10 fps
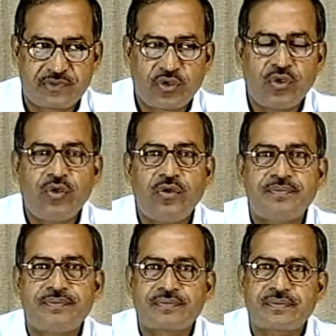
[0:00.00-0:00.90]
So,
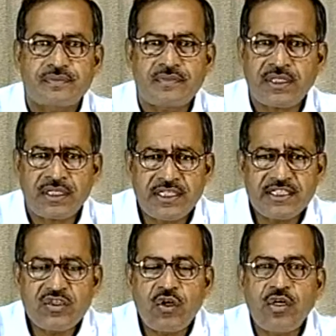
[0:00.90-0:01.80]
it is
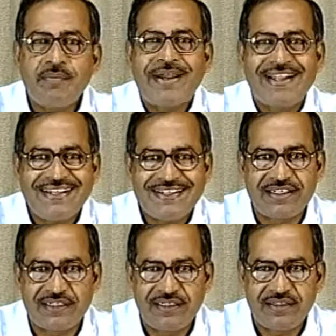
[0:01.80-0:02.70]
not
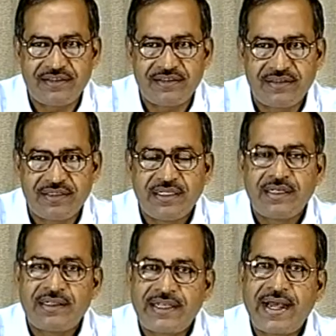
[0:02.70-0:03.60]
mandatory
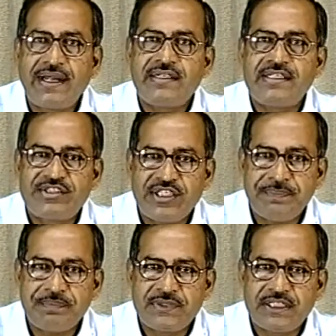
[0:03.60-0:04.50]
that
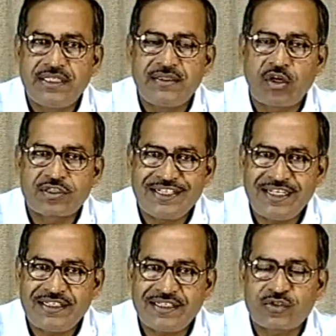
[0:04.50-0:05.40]
the
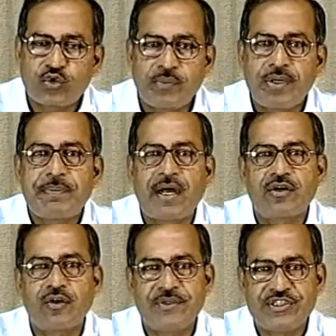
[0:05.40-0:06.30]
oscillator should be part
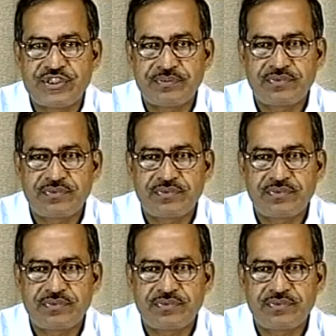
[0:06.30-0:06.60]
of the chip.